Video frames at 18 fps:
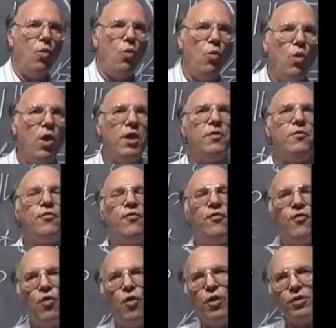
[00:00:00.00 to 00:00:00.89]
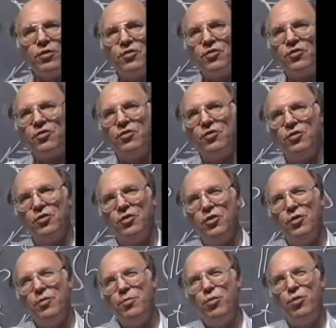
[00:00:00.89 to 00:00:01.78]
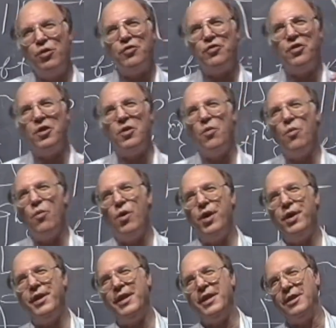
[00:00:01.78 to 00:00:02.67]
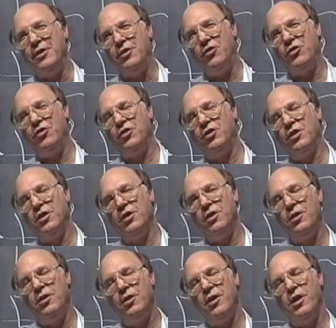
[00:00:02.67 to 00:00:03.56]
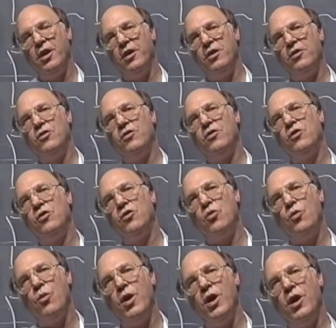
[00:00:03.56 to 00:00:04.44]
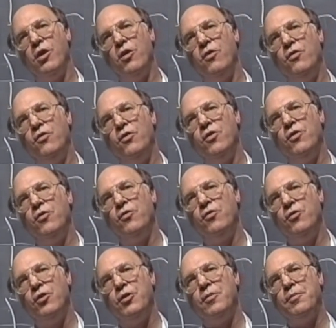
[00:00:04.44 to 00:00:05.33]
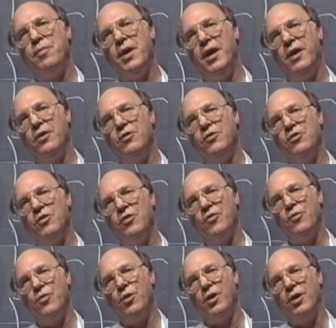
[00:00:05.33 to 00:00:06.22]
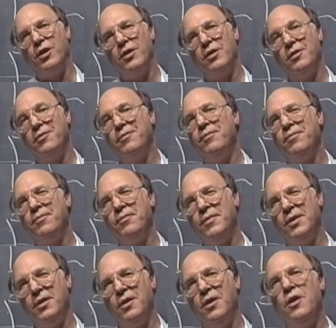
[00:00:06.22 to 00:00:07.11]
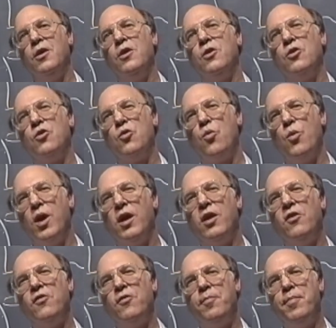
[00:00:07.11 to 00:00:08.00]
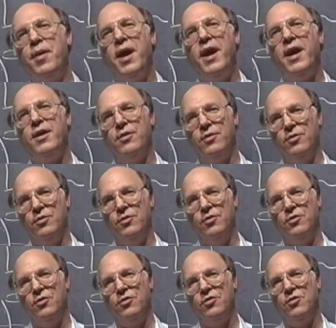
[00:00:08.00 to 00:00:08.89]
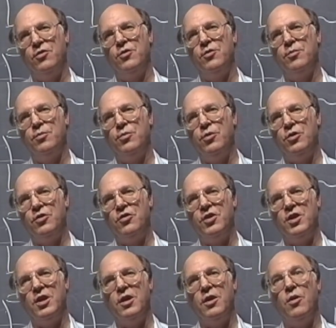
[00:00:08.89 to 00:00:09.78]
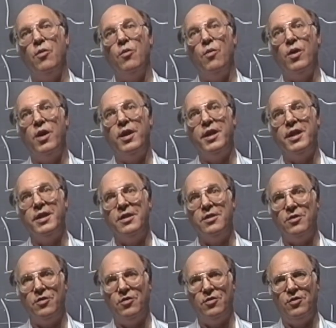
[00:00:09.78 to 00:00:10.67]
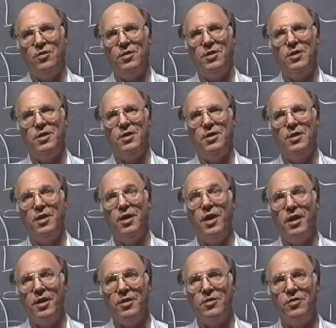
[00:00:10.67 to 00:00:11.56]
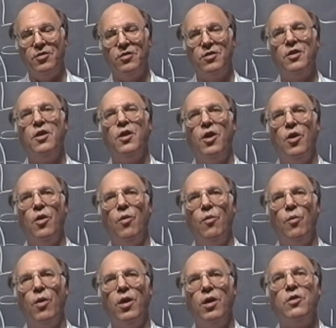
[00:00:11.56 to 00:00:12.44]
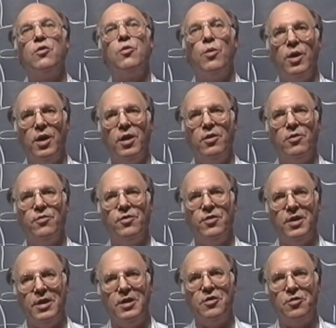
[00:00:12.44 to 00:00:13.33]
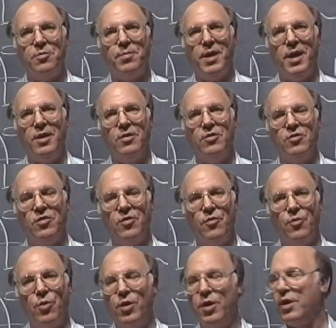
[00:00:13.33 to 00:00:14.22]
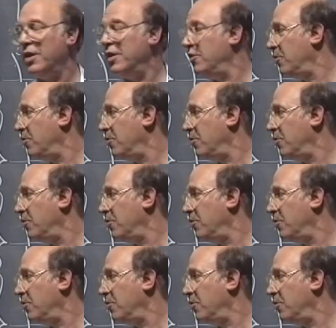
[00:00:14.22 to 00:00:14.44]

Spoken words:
What force pushing 1 inch does 12 foot-pounds of work? 12 pounds pushing 1 inch does 12 inch-pounds of work.